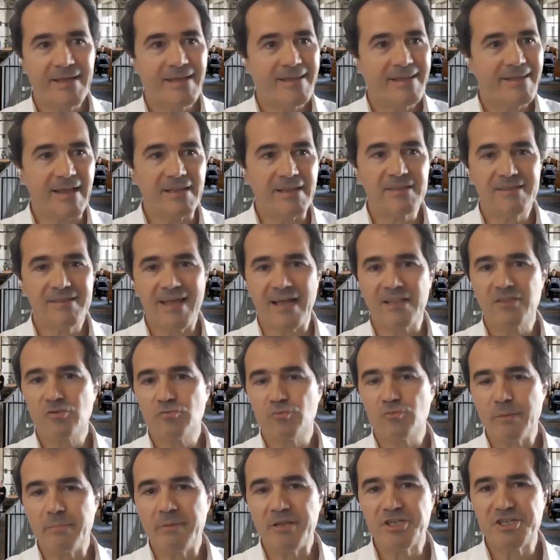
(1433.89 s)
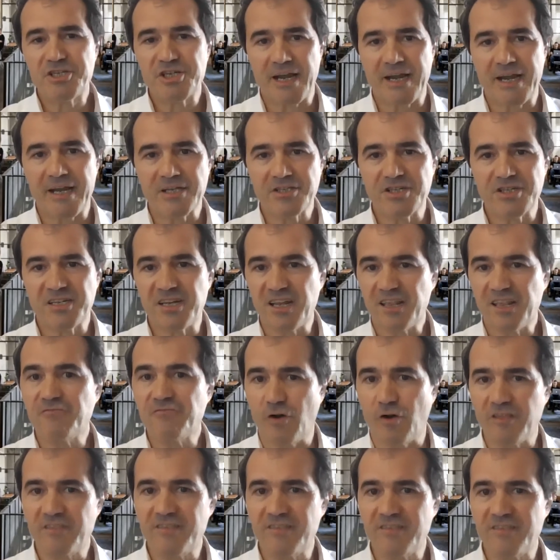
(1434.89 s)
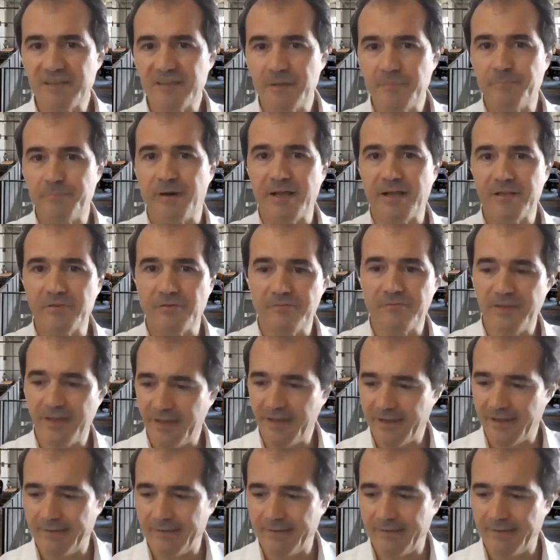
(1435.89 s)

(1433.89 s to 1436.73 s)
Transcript: That will be challenged, at least for a certain part of